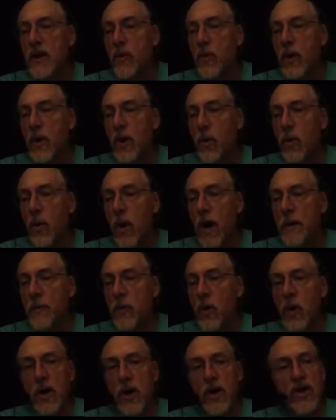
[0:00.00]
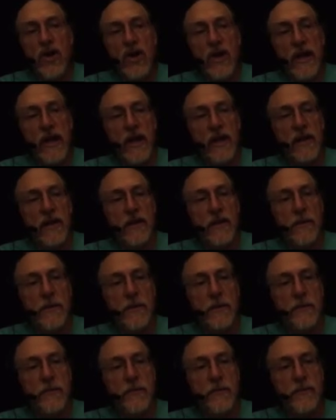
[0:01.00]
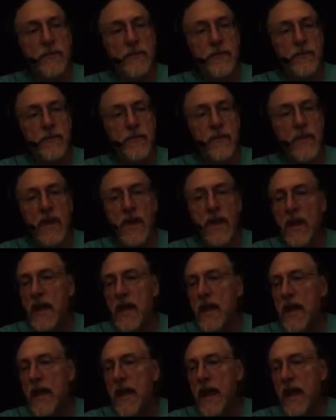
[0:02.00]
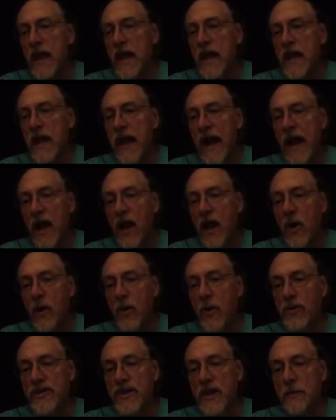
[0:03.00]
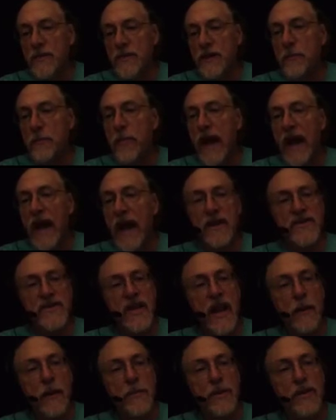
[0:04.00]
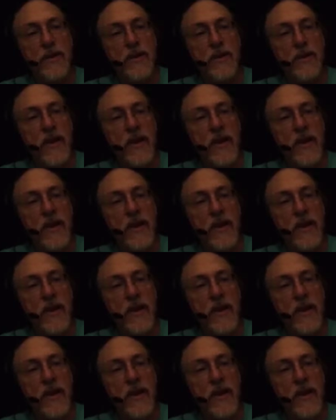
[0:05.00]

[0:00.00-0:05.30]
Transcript: We go one more click, and now something bad has happened.